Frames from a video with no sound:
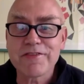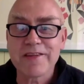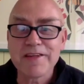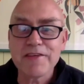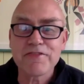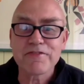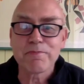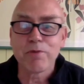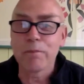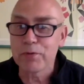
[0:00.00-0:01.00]

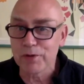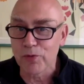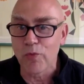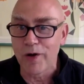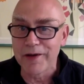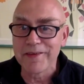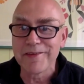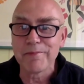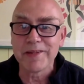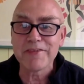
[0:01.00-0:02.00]
least popular one,
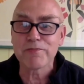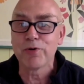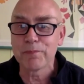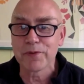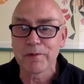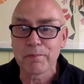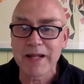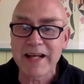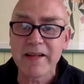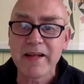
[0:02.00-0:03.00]
the least popular
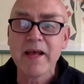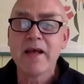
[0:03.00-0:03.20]
planet,